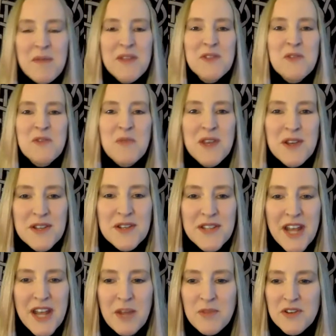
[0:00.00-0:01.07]
this would be a good
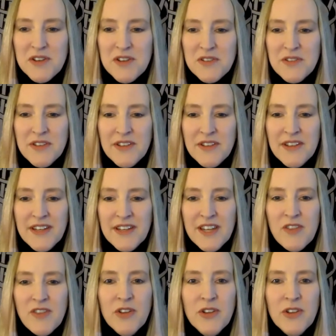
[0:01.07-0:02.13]
time to just
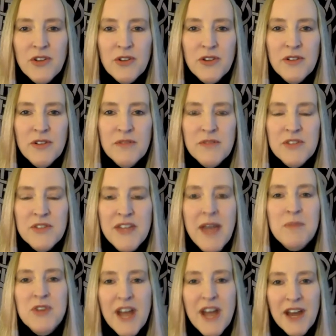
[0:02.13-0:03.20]
give a little
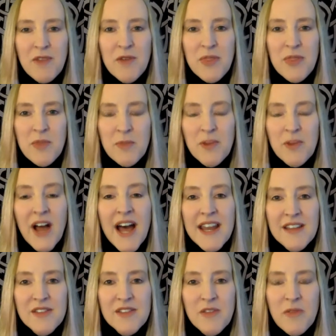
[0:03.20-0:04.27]
snapshot of what the plot
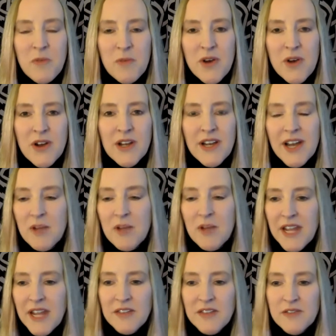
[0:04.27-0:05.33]
is of the book, in
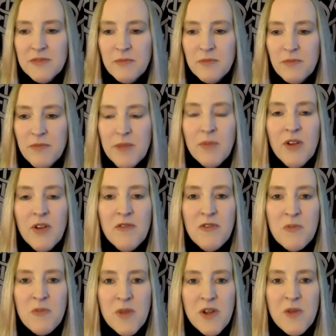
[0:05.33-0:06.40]
case people aren't
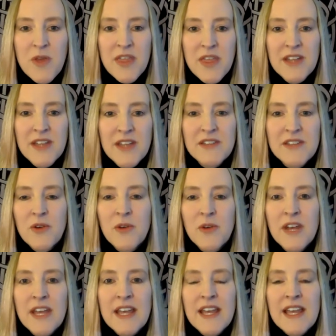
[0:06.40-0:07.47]
familiar with it. So
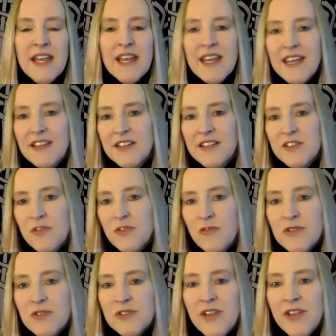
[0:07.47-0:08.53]
it's the
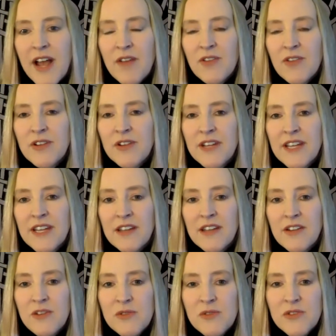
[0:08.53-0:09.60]
first novel in a
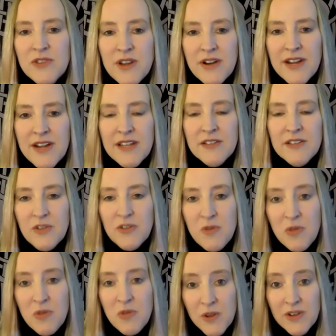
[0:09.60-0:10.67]
new series, a new
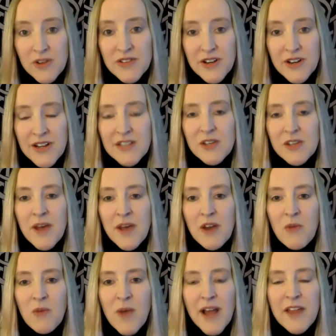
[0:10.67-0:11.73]
thriller series about a
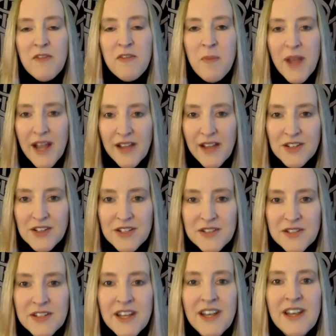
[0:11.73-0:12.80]
wildlife
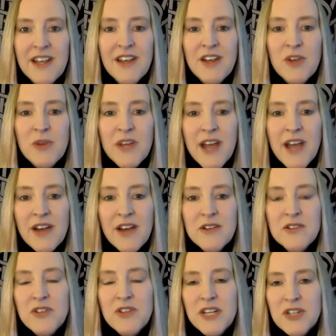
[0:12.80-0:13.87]
biologist who
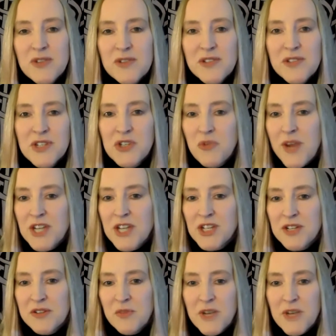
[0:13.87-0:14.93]
encounters dangerous
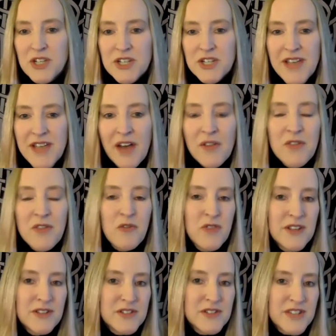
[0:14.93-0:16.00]
situations while she's out in the
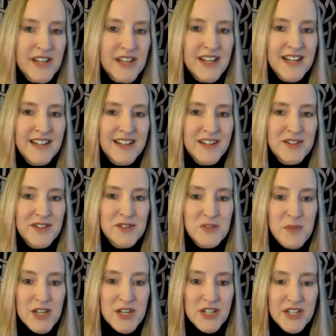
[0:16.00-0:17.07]
field studying endangered
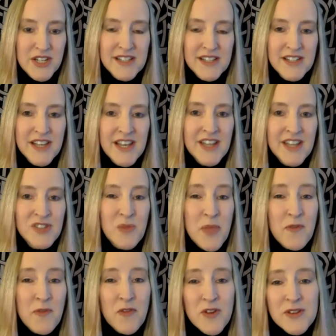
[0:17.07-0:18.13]
species. So in
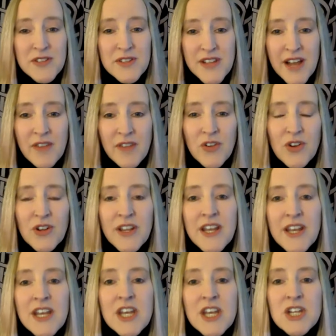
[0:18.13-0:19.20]
the first novel,
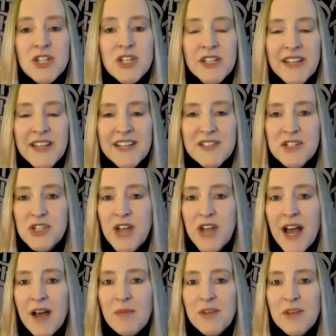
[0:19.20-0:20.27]
she lands a
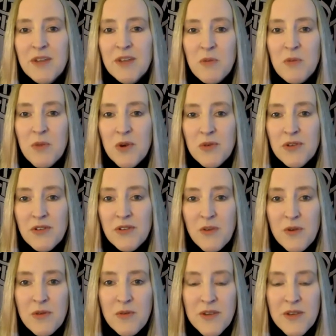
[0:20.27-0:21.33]
job in remote
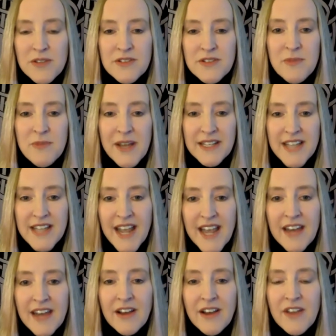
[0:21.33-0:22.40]
northwestern
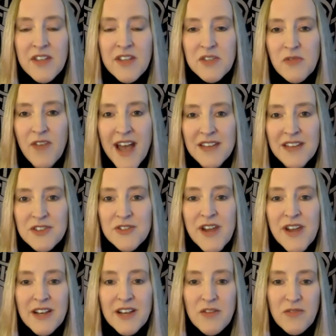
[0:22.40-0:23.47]
Montana on this vast
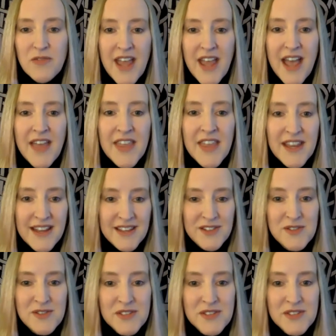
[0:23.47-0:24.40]
tract of land that, as you